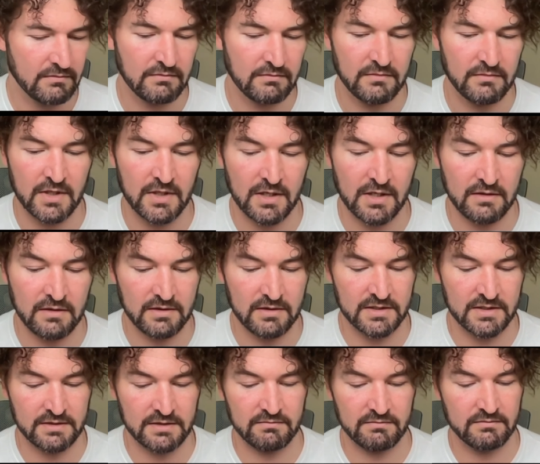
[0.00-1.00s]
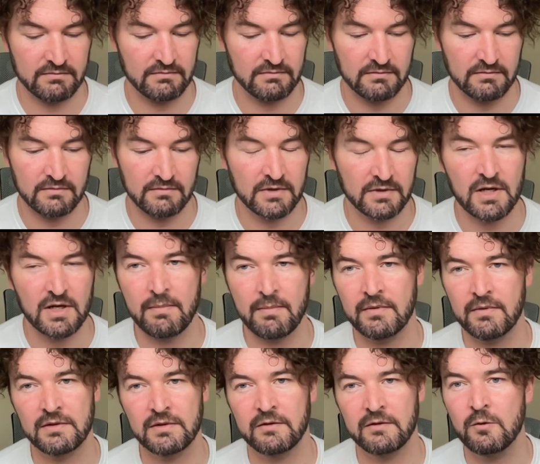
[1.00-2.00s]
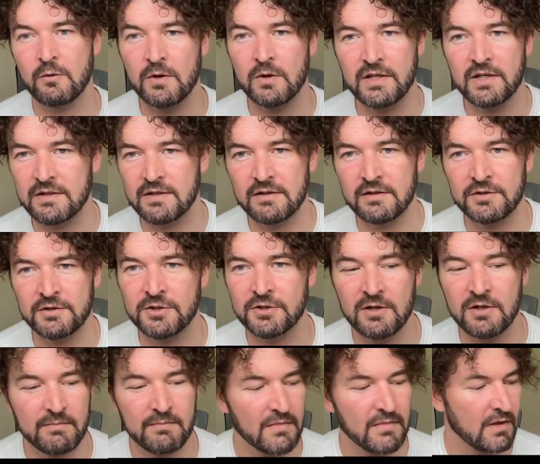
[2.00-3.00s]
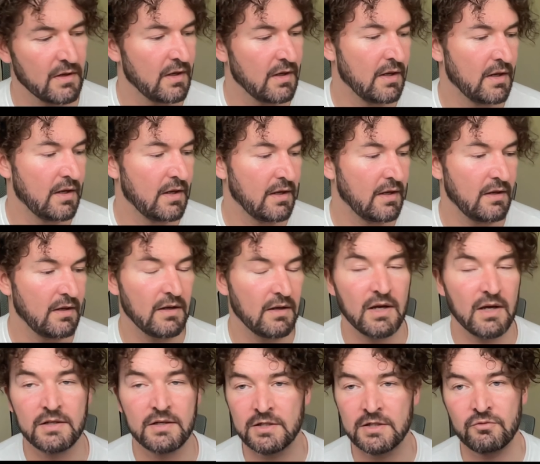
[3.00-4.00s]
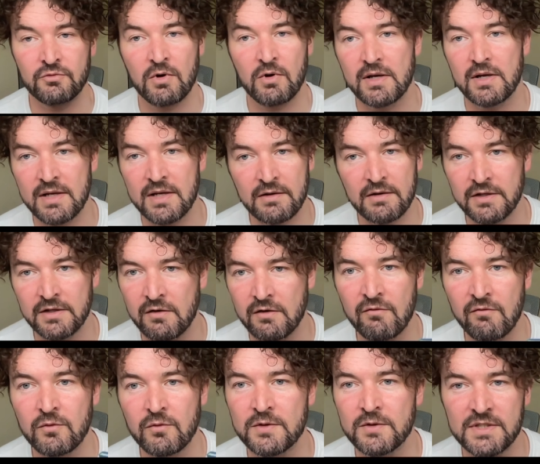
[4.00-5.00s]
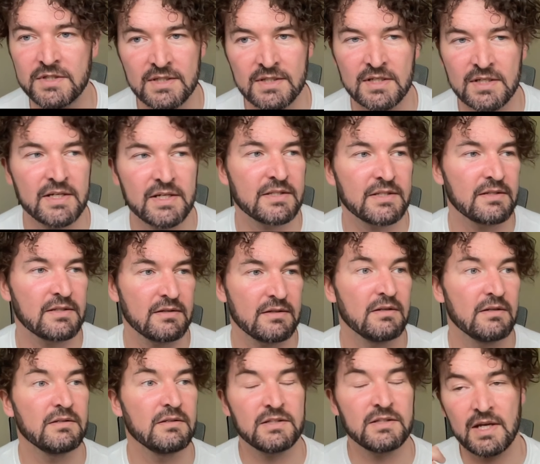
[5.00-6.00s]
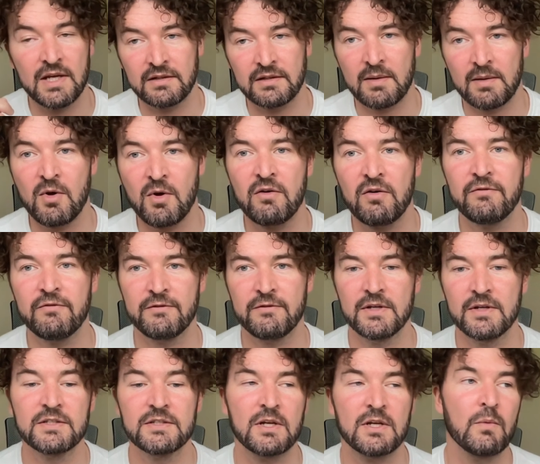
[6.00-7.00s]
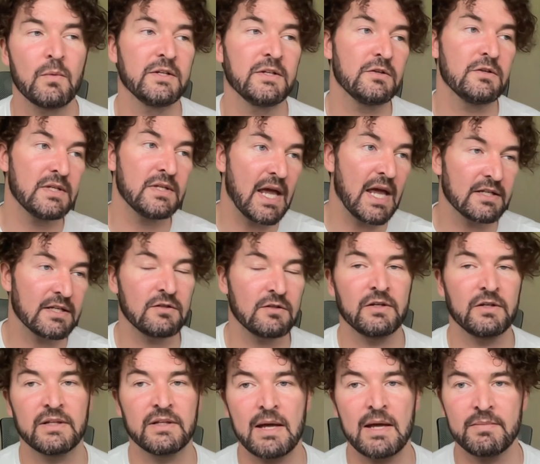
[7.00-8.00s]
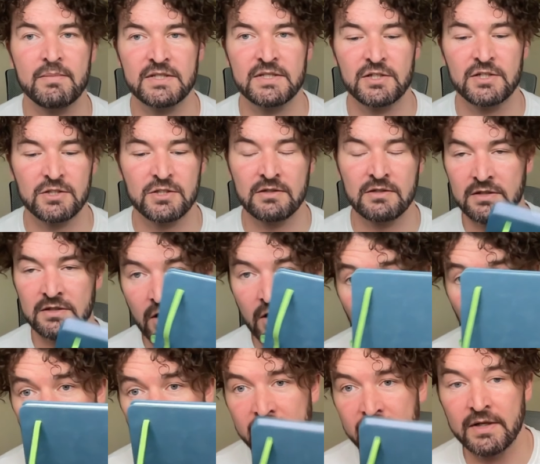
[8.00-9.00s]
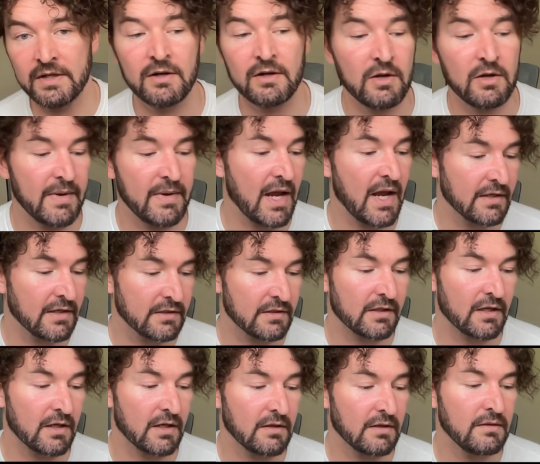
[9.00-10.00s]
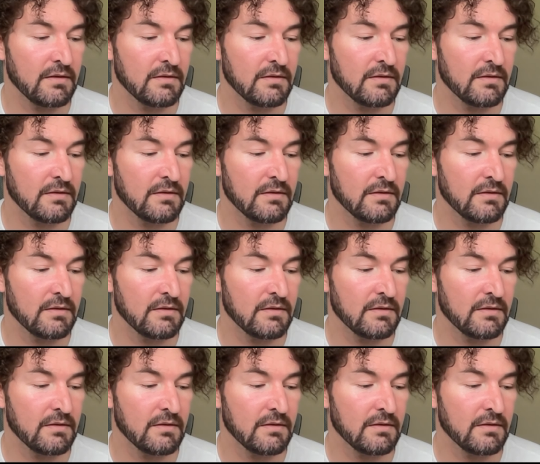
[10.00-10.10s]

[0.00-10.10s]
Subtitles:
It's a couple of quid at the shop, and just write down your confluences list, tick them off. So when you next look at that position, you open your notepad and go,